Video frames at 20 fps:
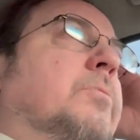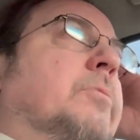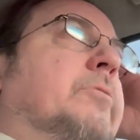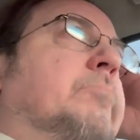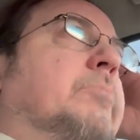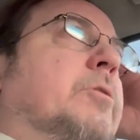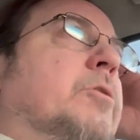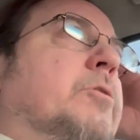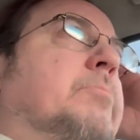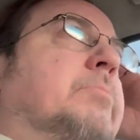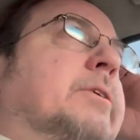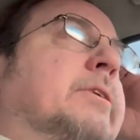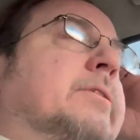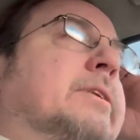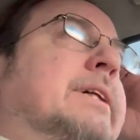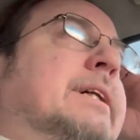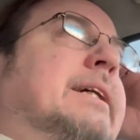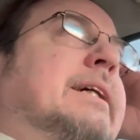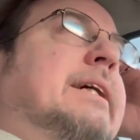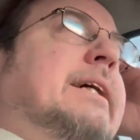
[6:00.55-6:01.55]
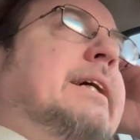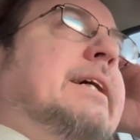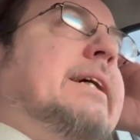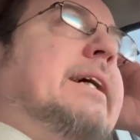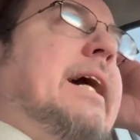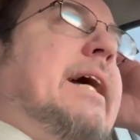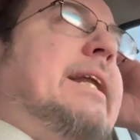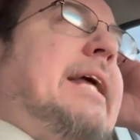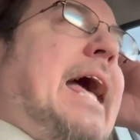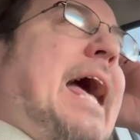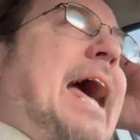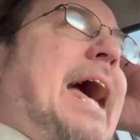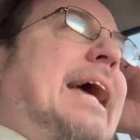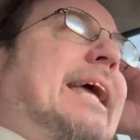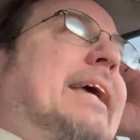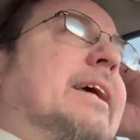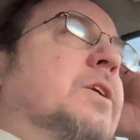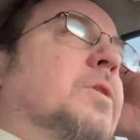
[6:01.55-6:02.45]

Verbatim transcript: We've both been kind of hacking